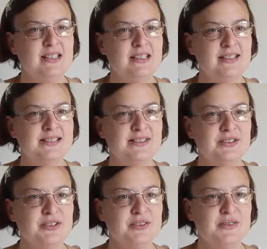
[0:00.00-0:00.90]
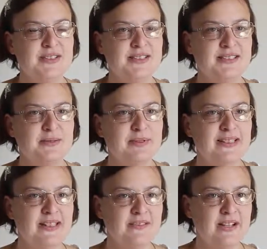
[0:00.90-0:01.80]
and it's sort of
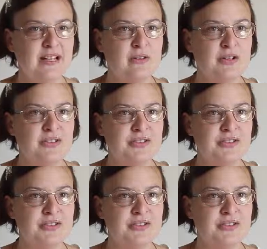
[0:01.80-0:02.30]
somebody living out on the